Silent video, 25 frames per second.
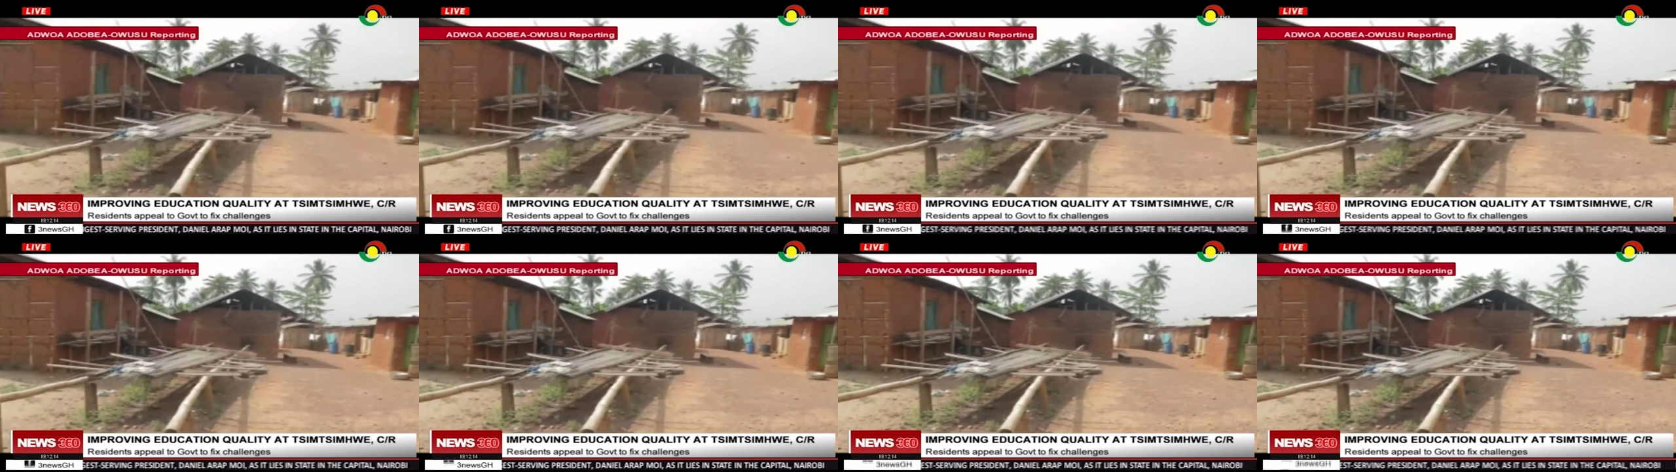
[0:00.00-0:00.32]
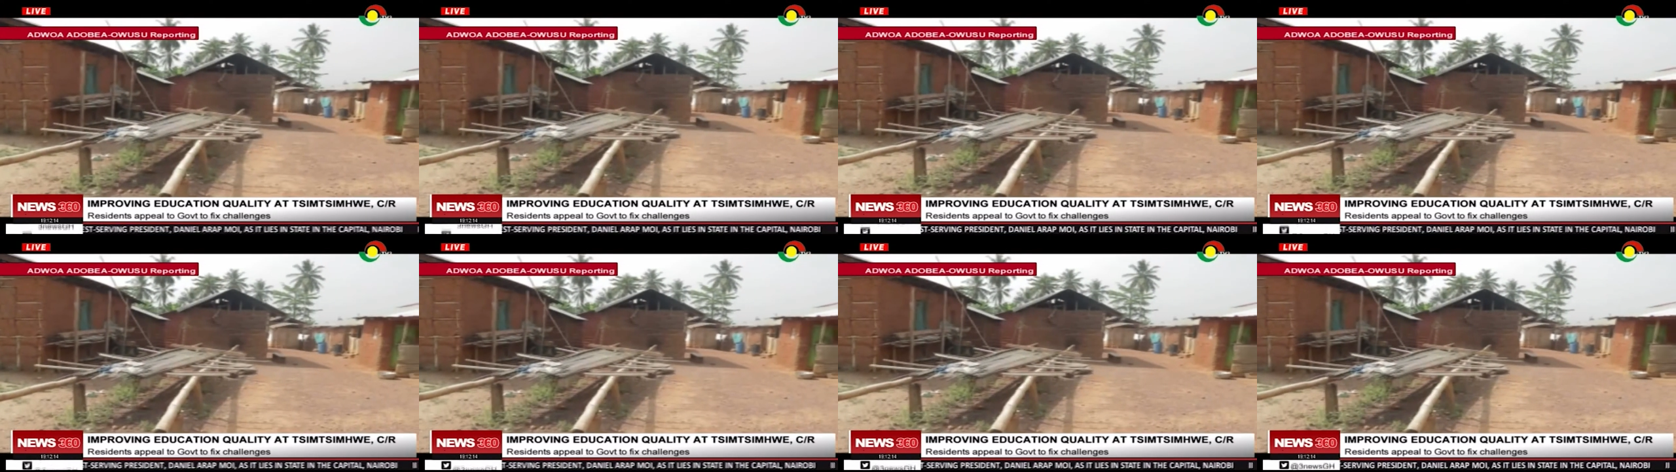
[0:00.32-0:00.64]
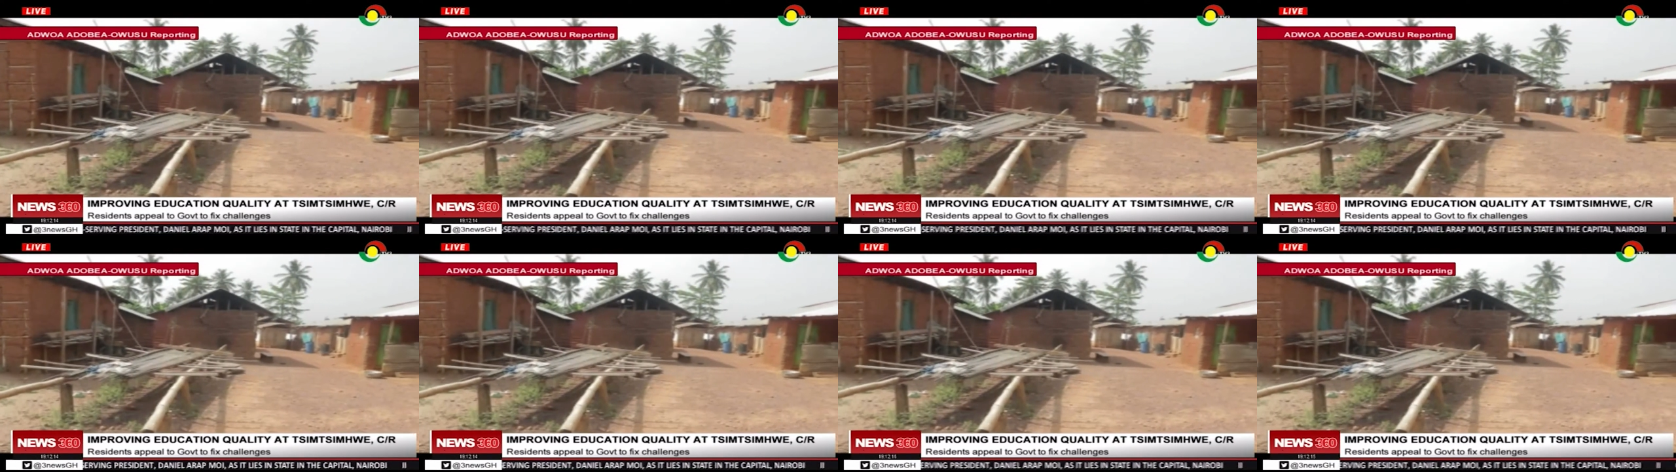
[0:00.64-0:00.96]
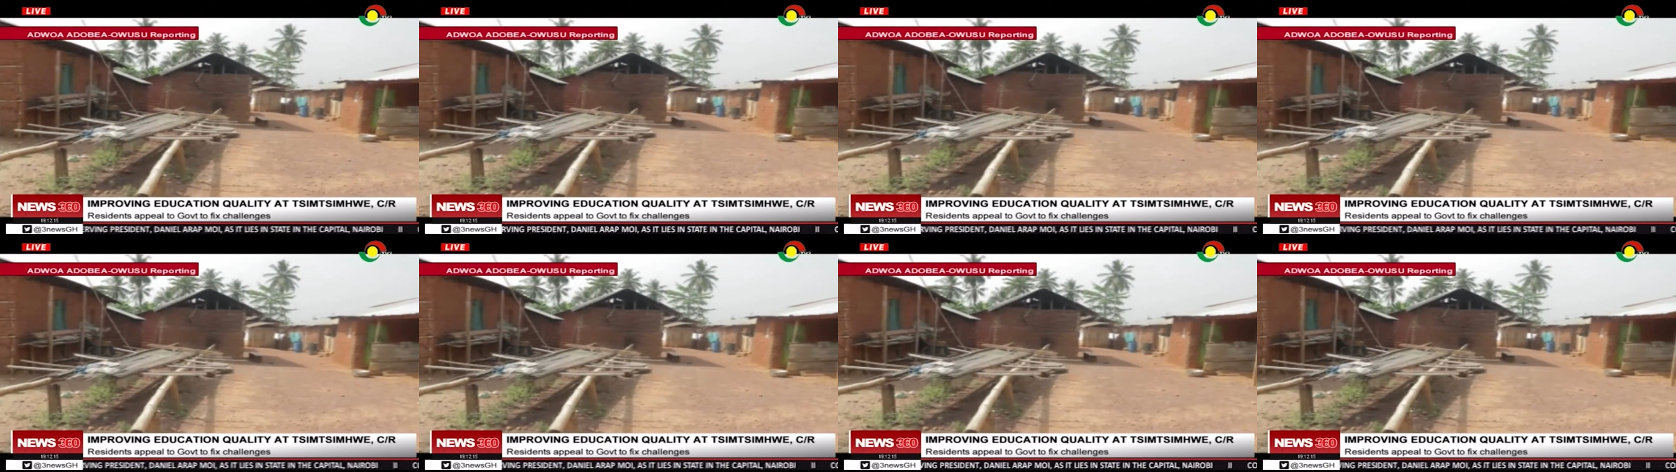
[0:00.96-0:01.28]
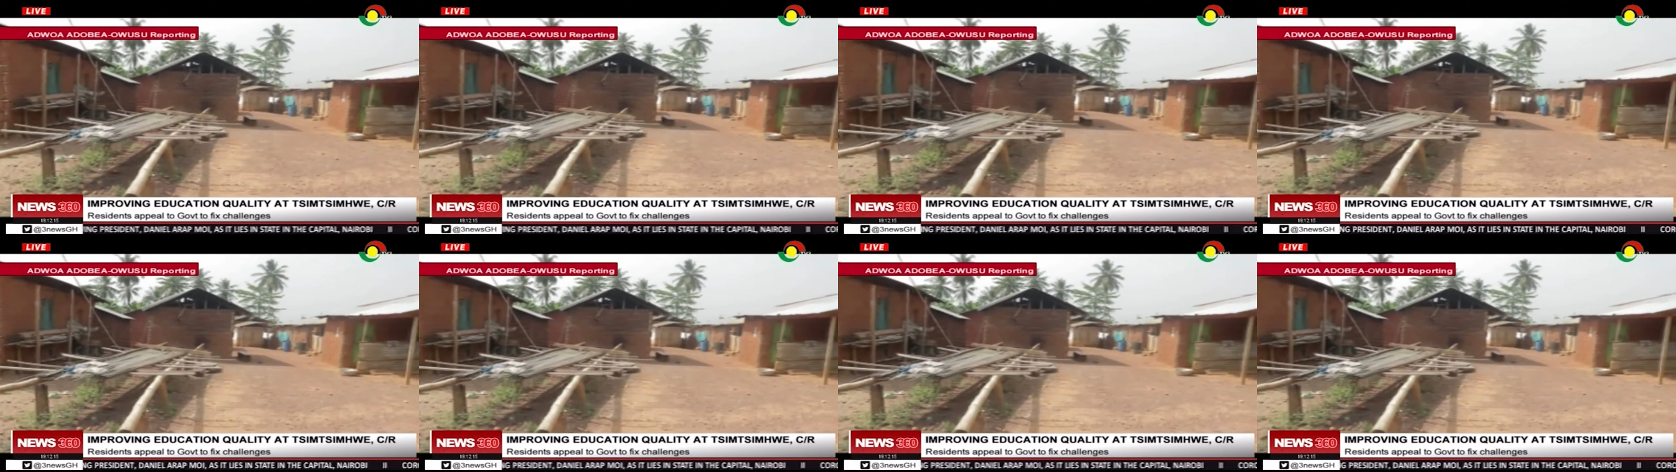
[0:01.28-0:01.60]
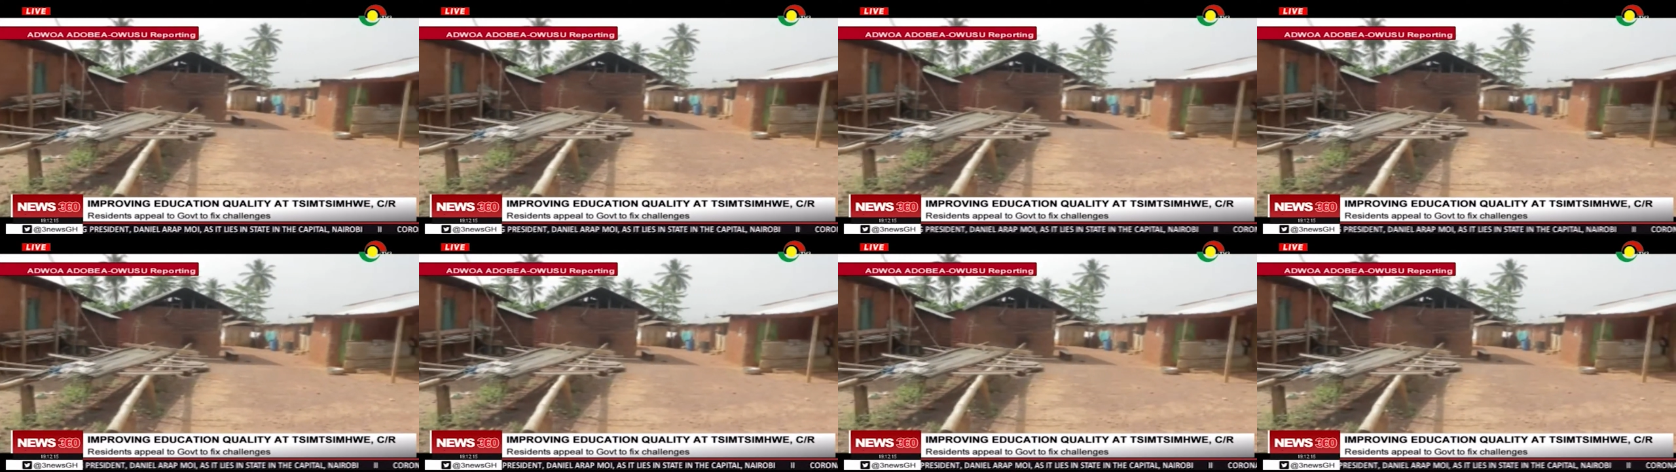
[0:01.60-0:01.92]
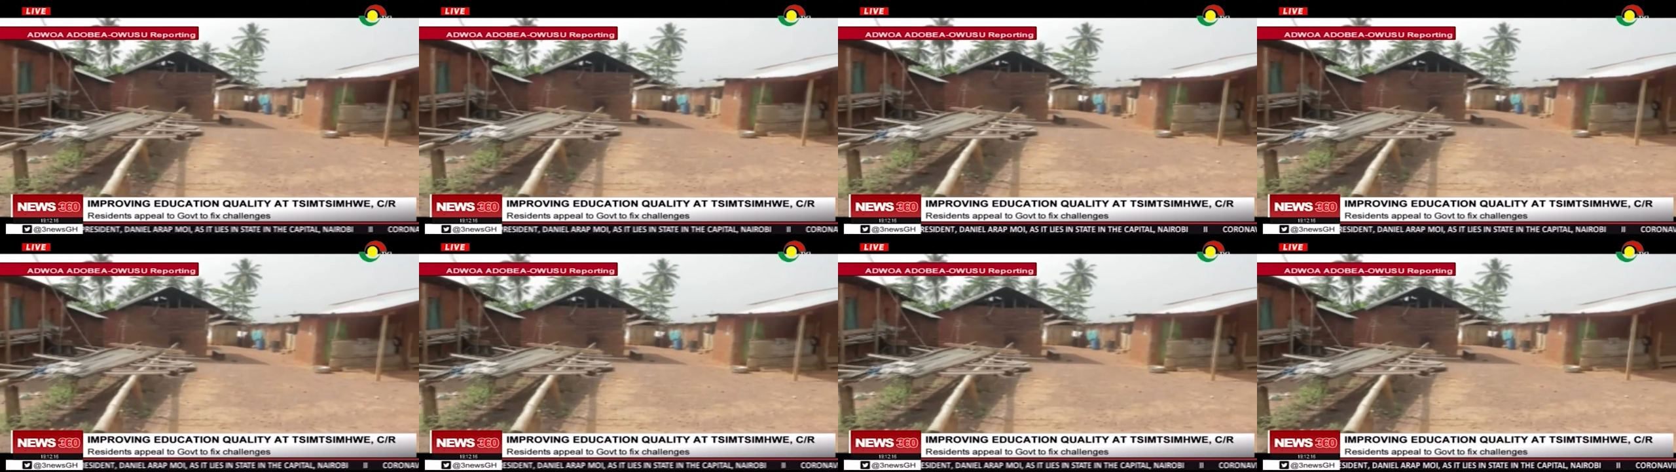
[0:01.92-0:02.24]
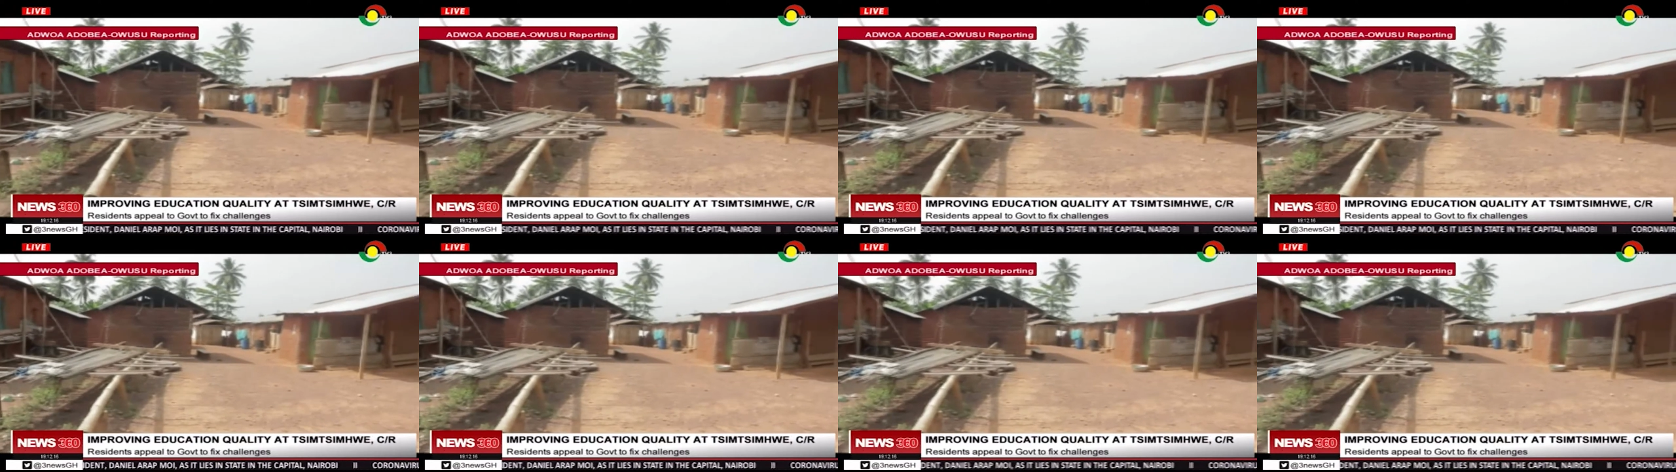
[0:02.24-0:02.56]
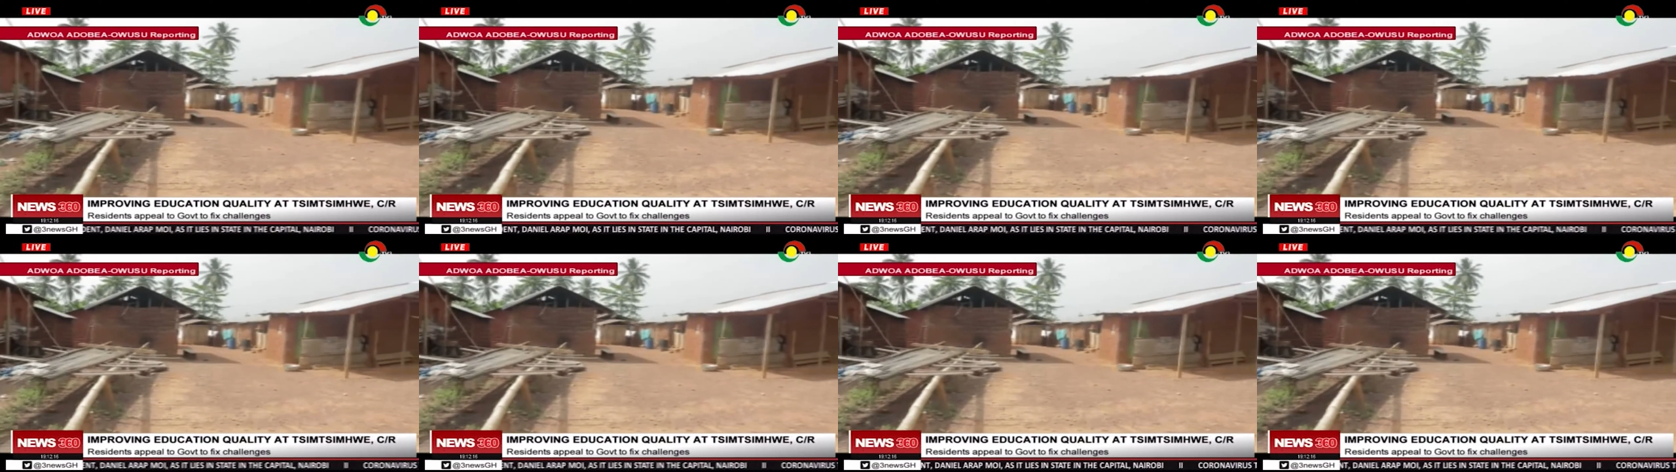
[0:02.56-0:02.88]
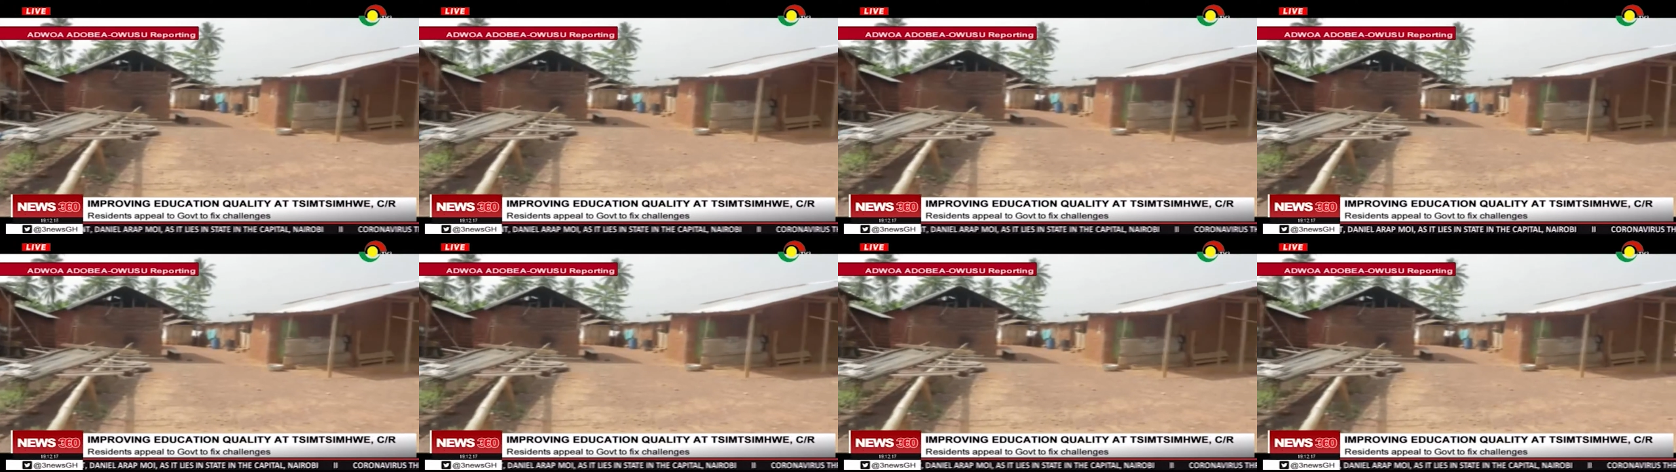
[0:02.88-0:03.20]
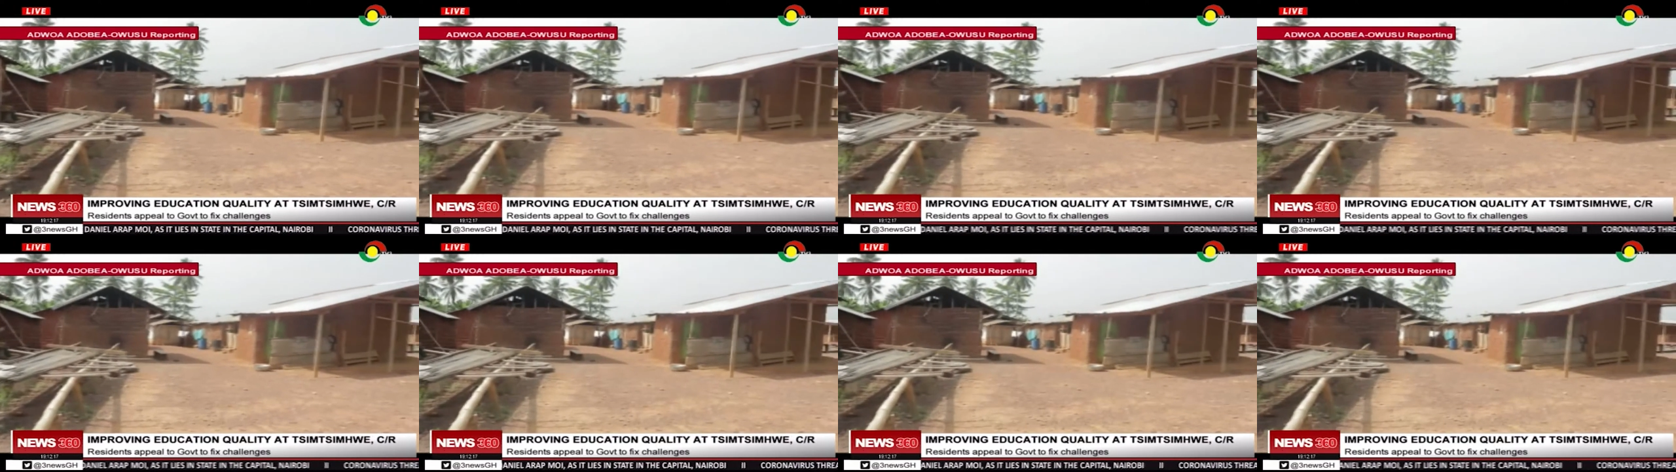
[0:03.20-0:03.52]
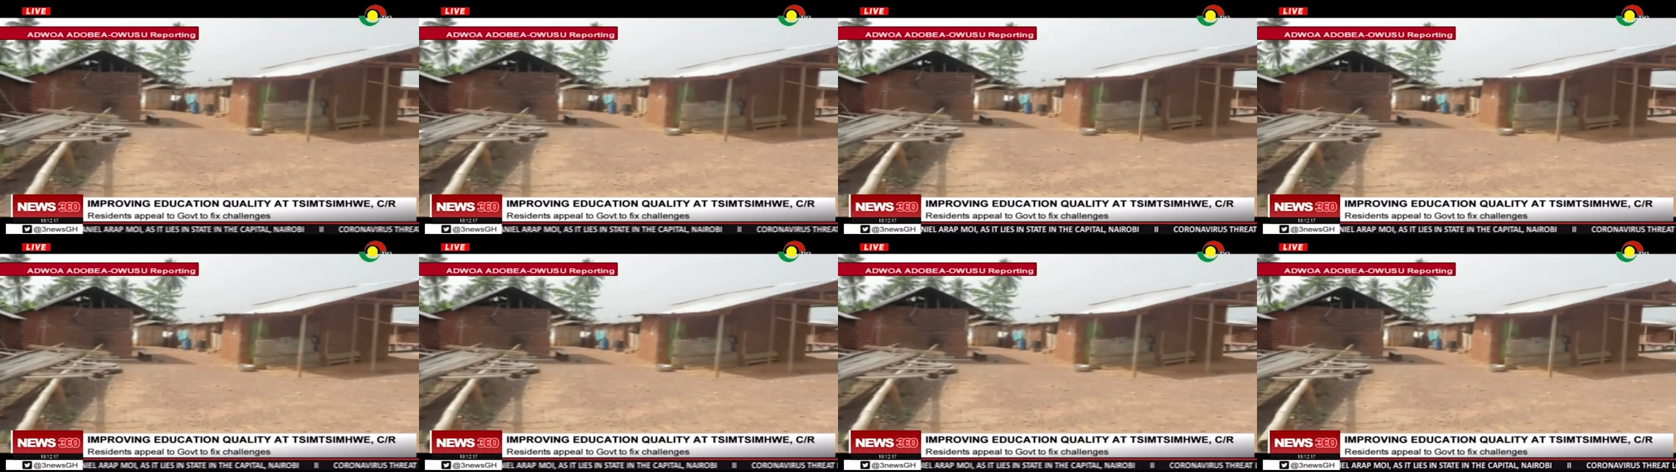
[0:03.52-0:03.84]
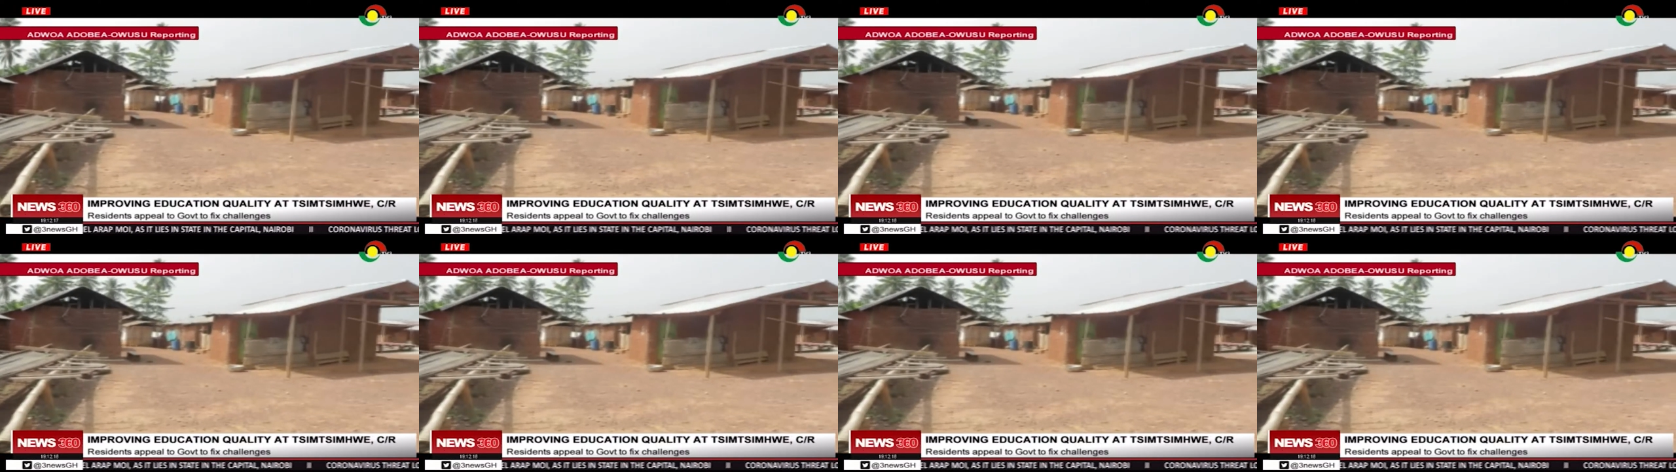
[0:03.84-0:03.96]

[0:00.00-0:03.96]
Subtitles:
[unreadable: no face in view]